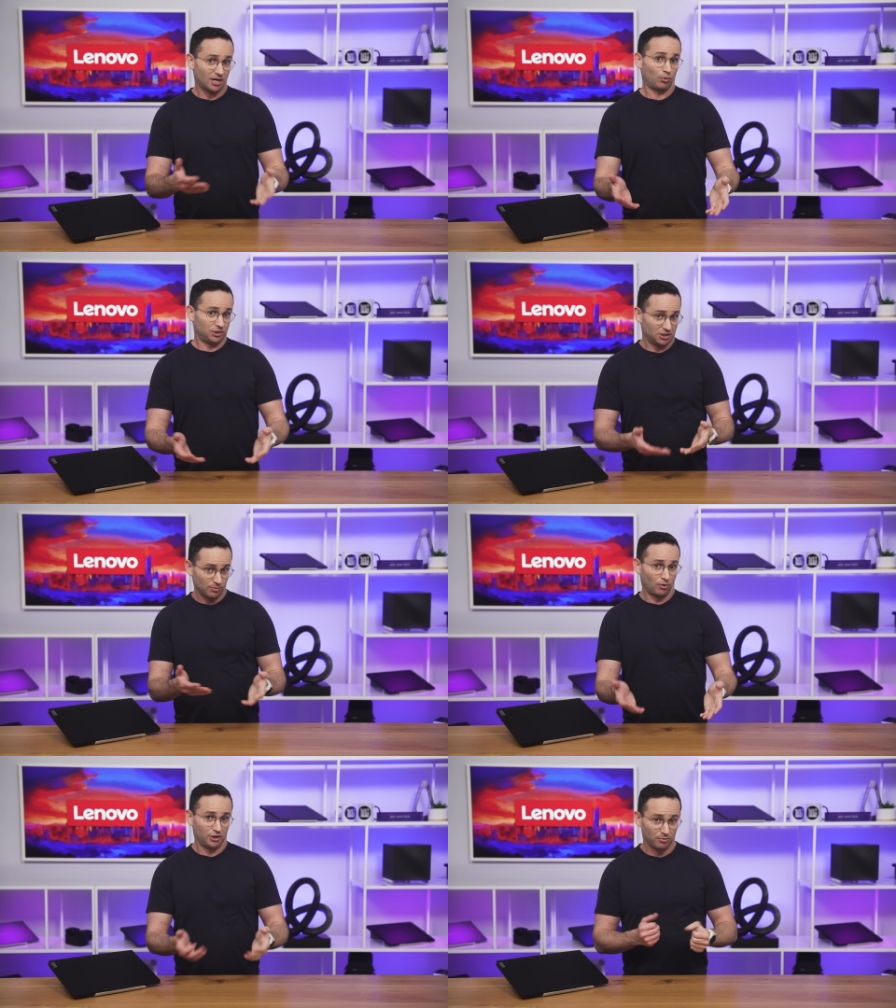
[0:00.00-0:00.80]
somewhat
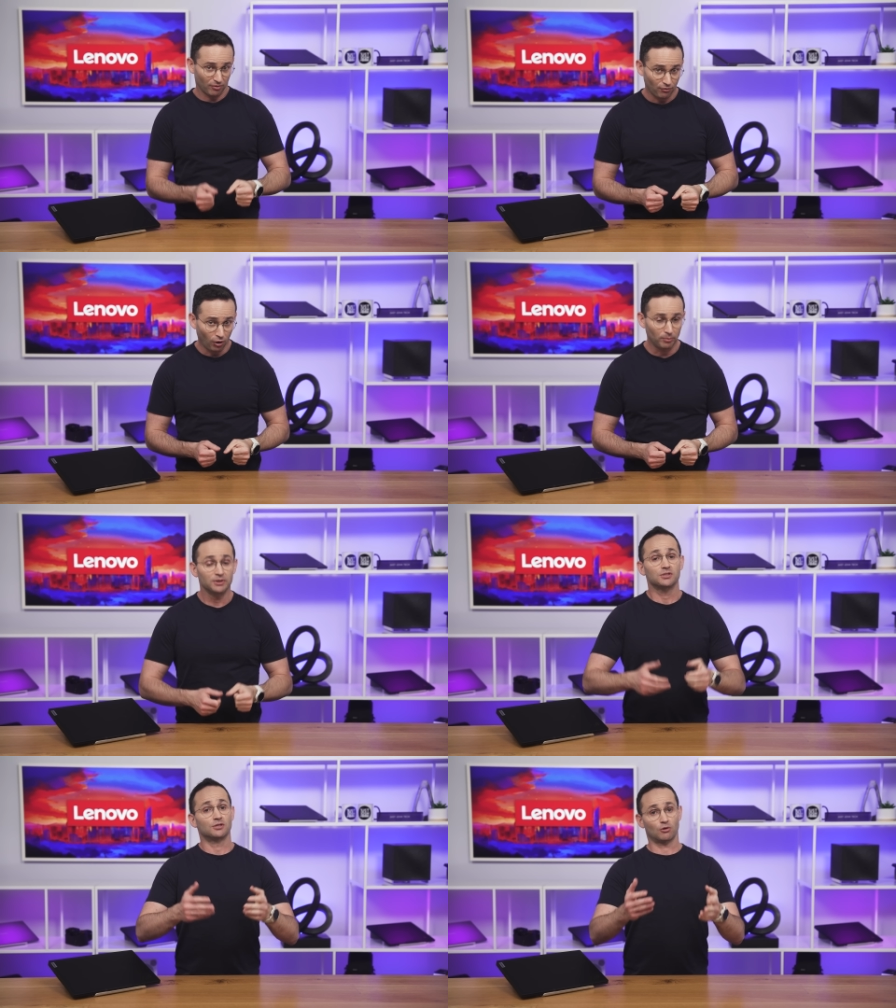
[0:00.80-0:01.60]
disappointing
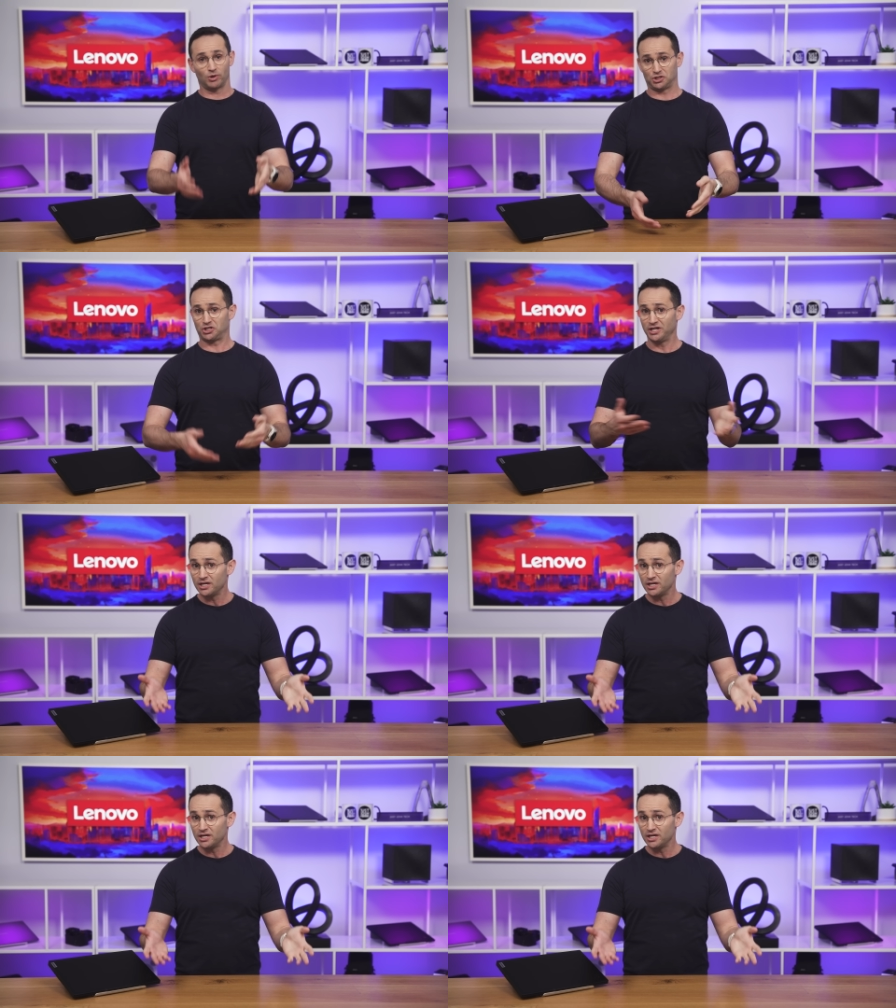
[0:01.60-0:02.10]
performance, the question